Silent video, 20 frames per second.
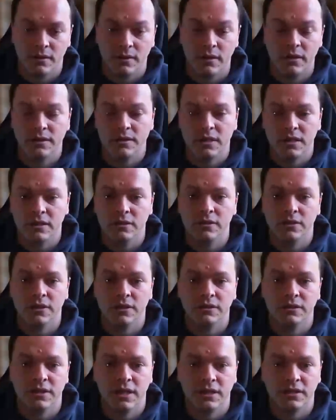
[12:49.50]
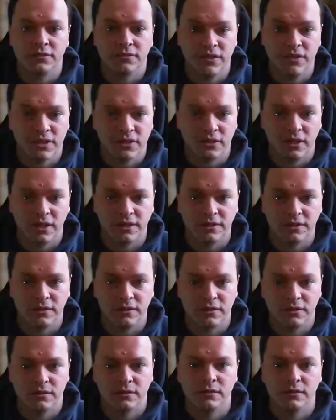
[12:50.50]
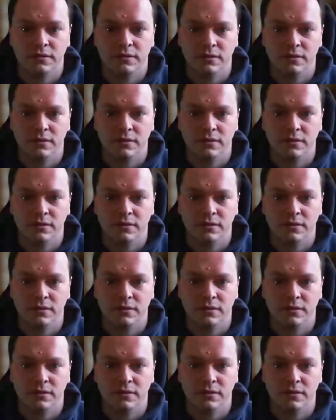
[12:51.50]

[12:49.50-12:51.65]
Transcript: Let's take a look at text visualizers.